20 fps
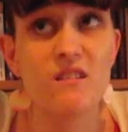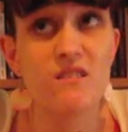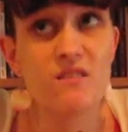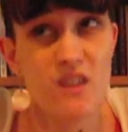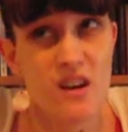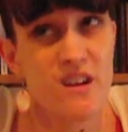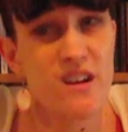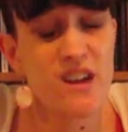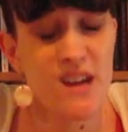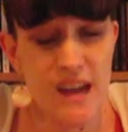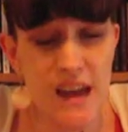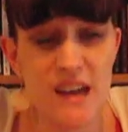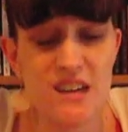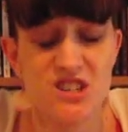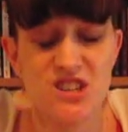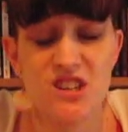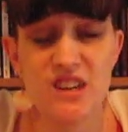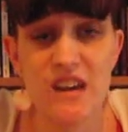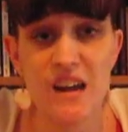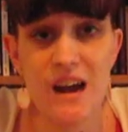very
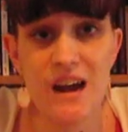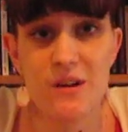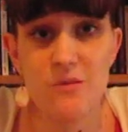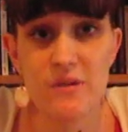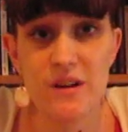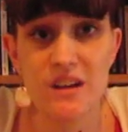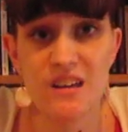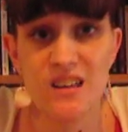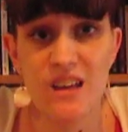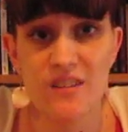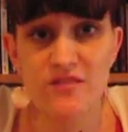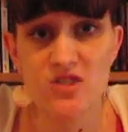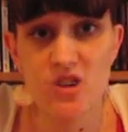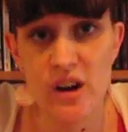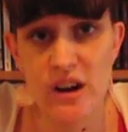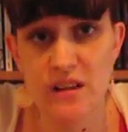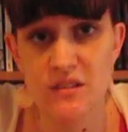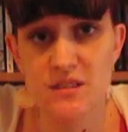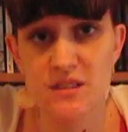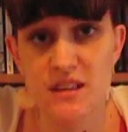occasionally, I read love
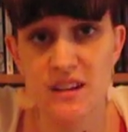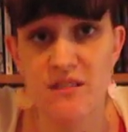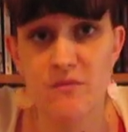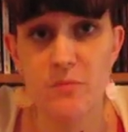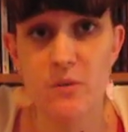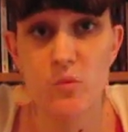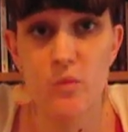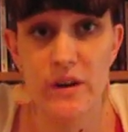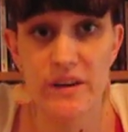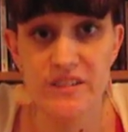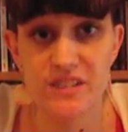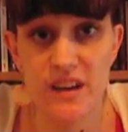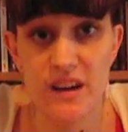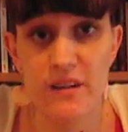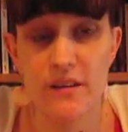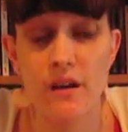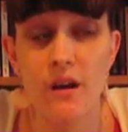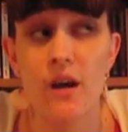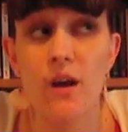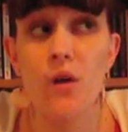triangles that have been well done.